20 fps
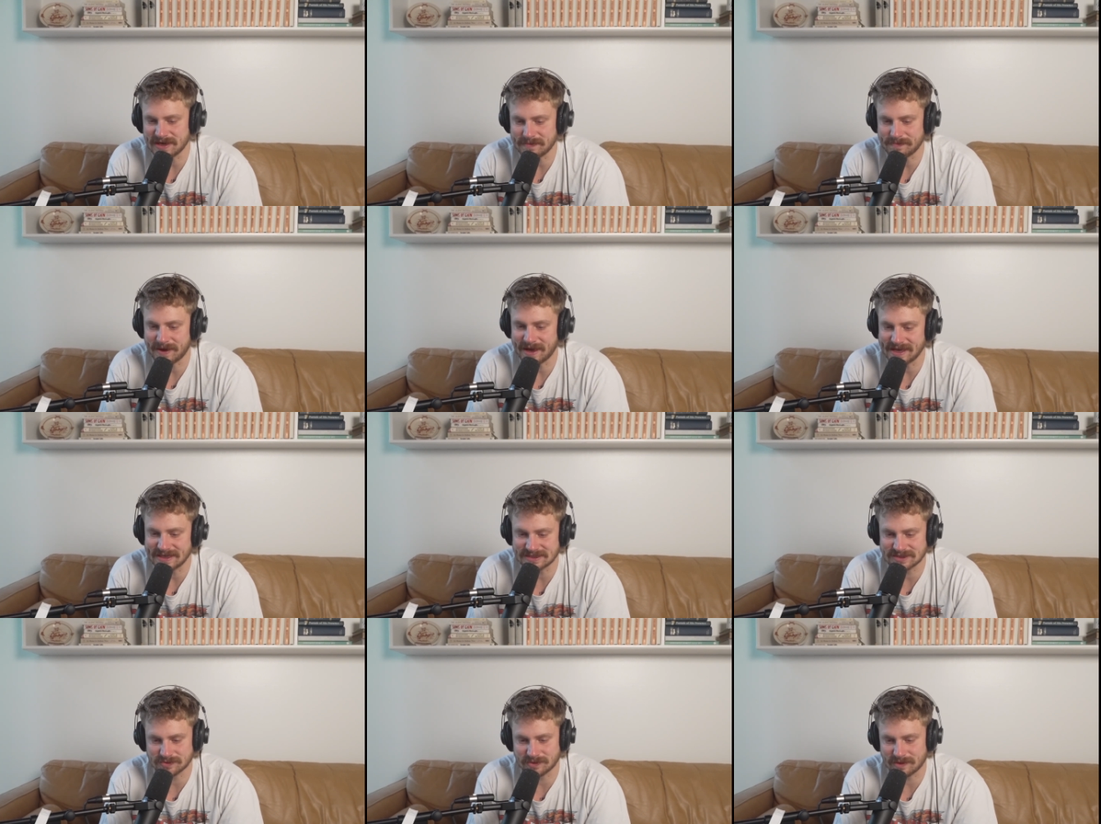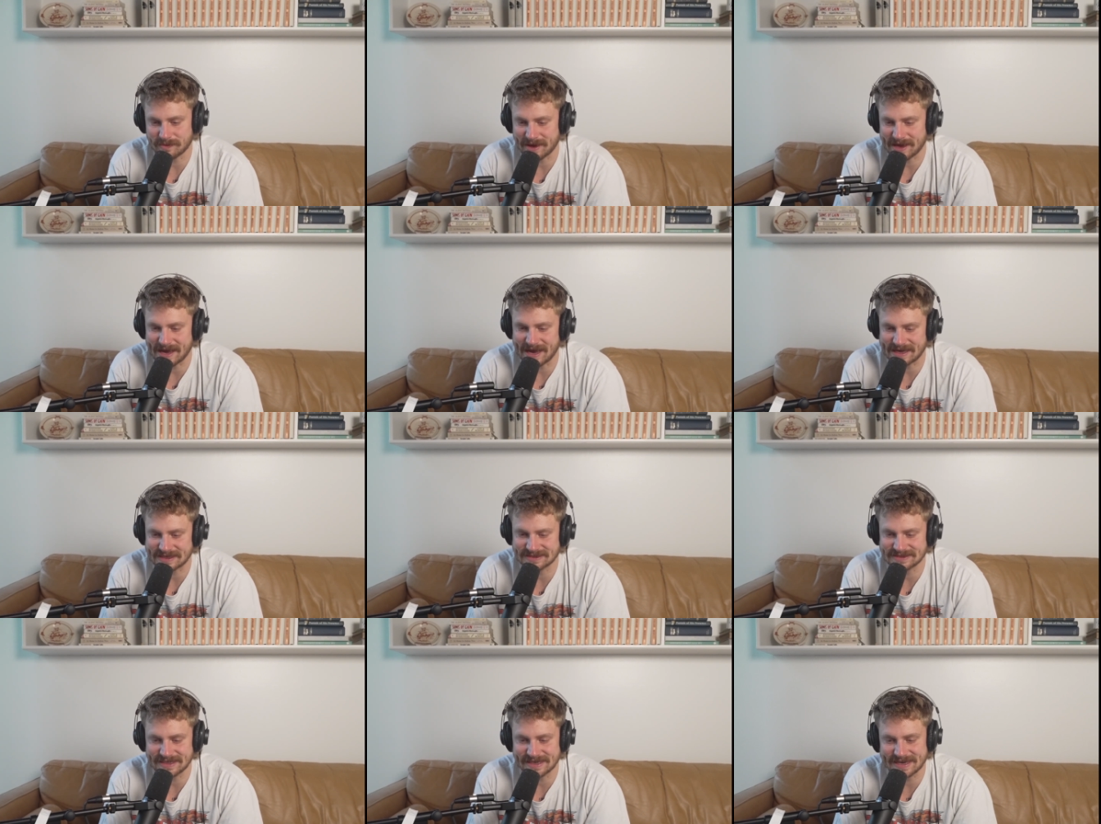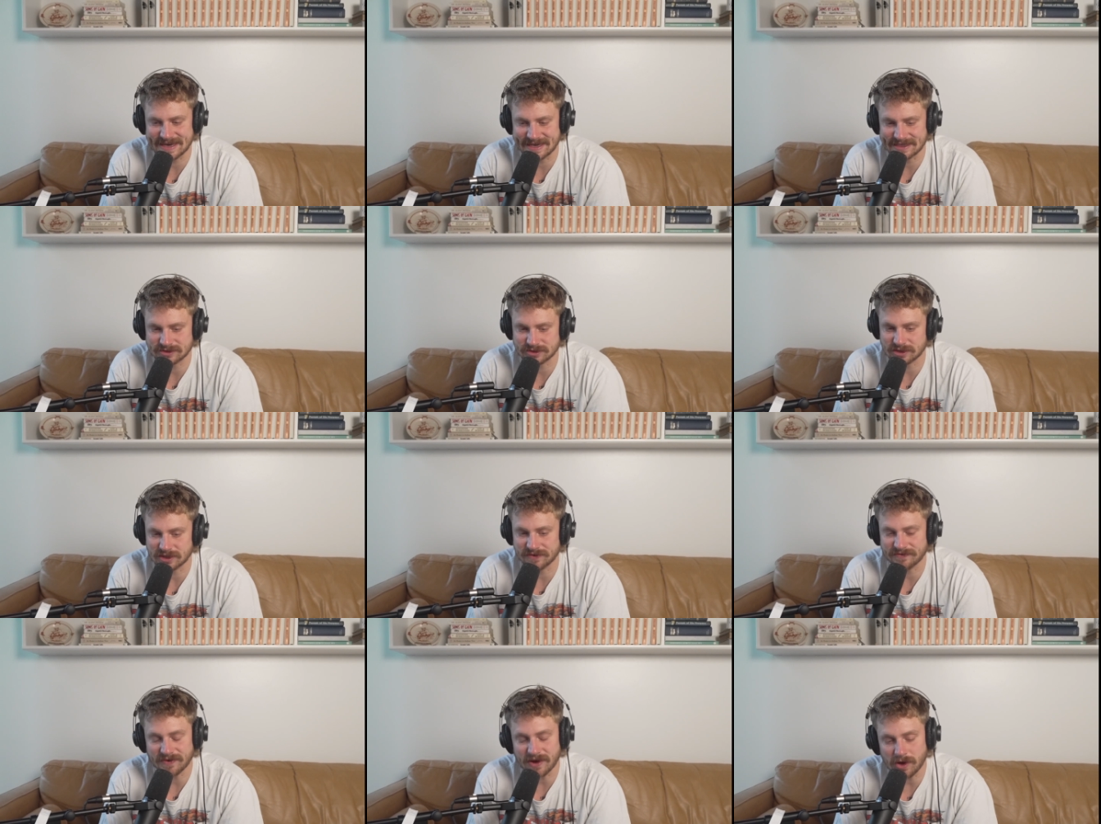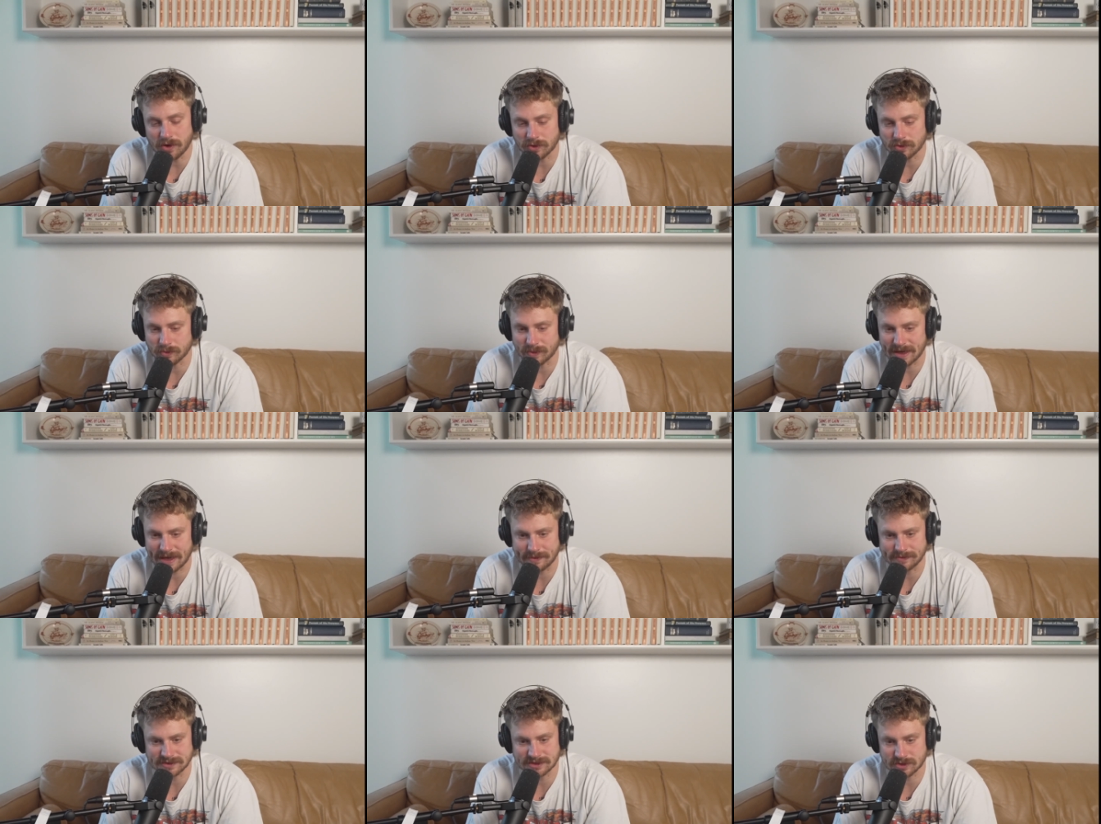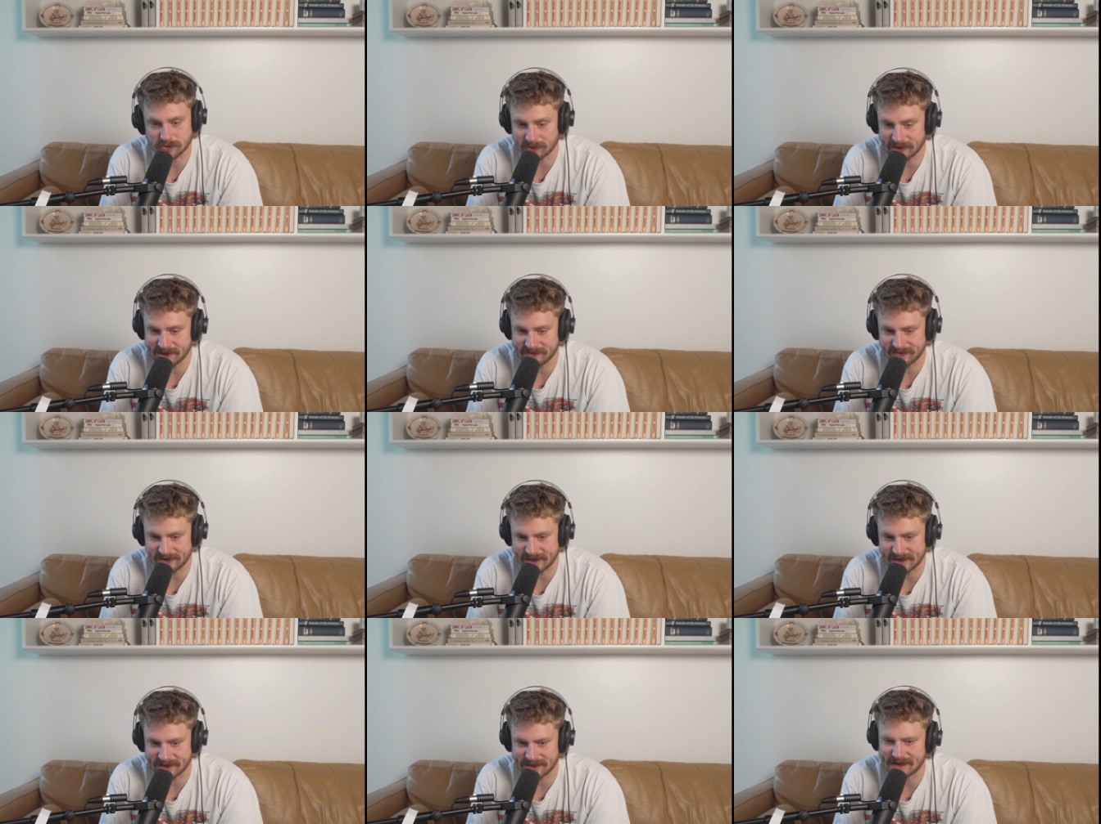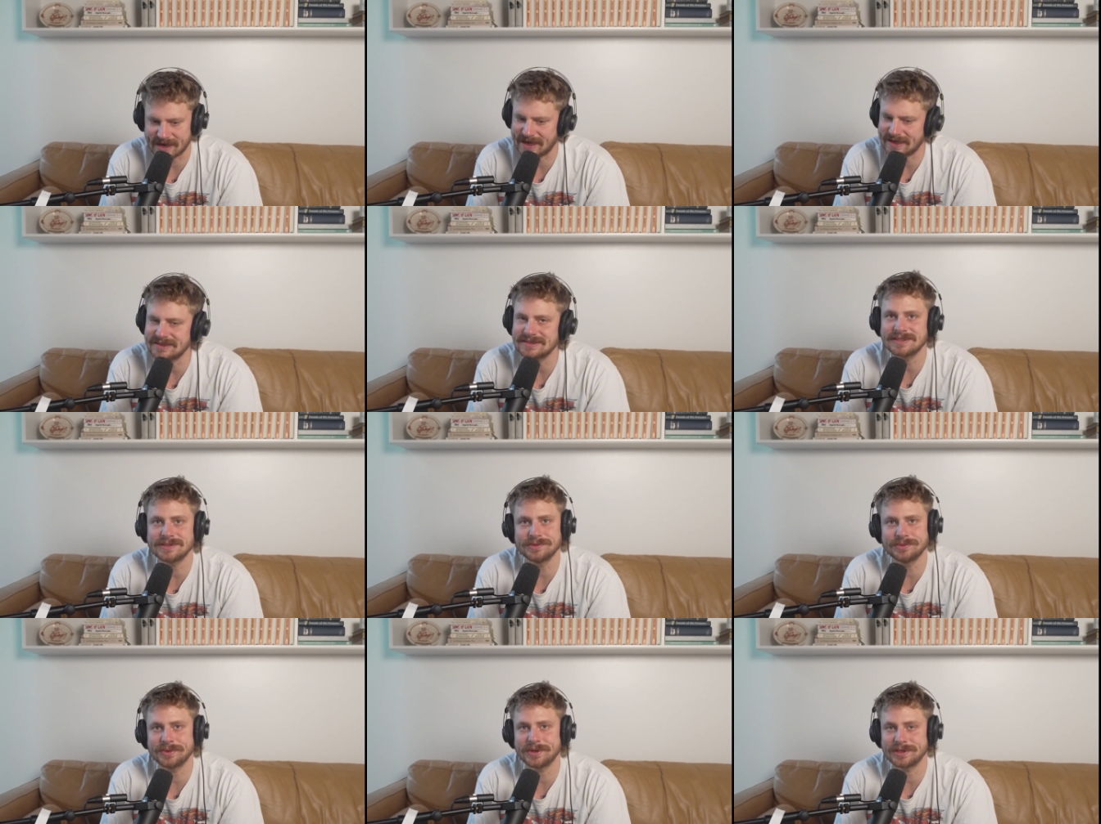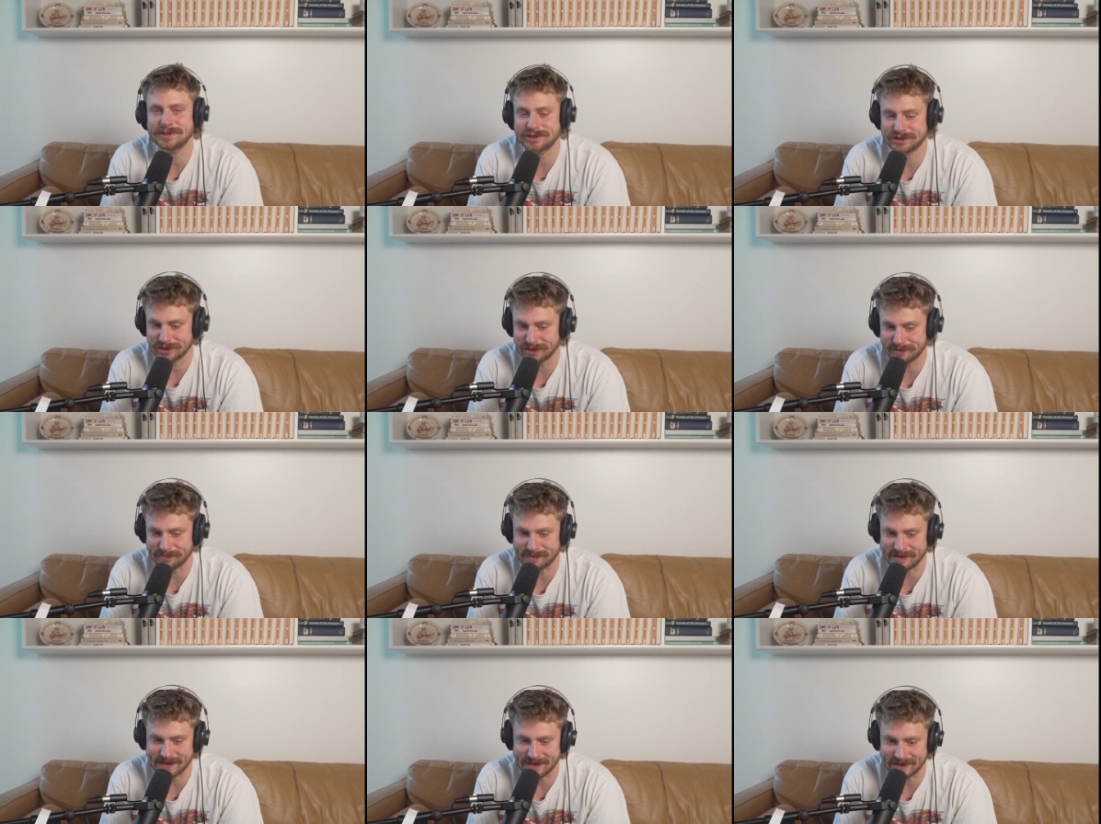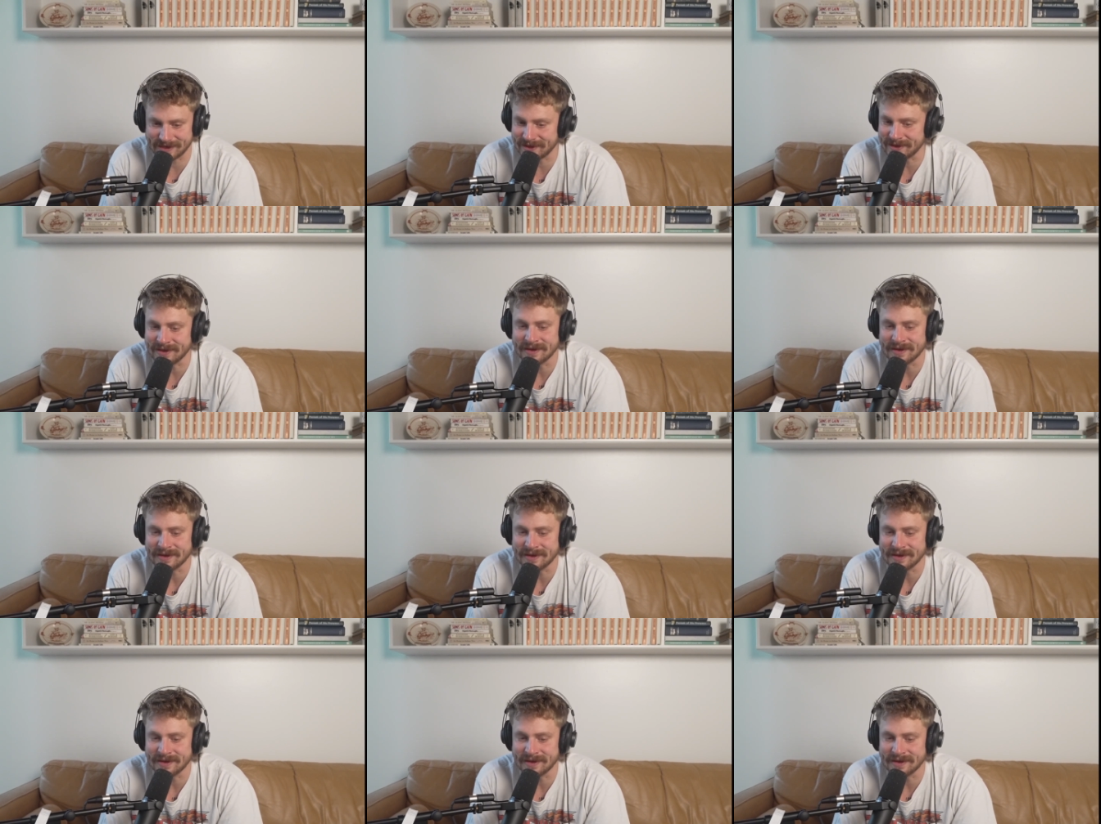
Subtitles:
pissed when my ex didn't answer the phone when I was grieving, as you should be.